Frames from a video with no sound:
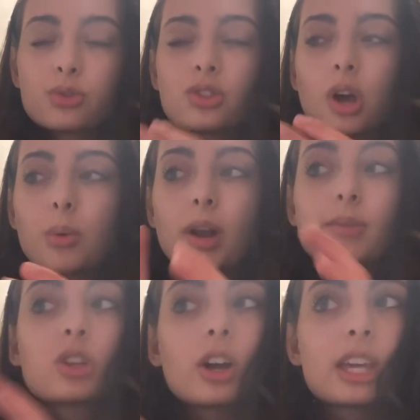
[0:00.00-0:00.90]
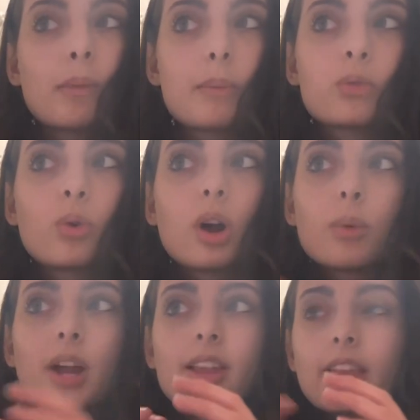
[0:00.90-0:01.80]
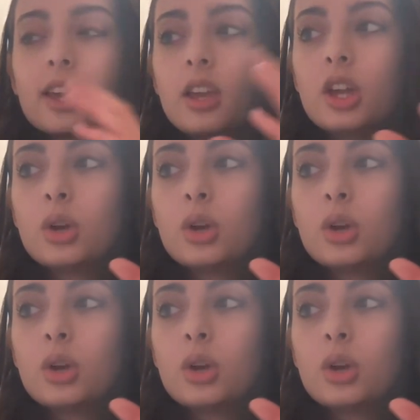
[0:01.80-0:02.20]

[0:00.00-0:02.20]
So what I was talking about before, where I like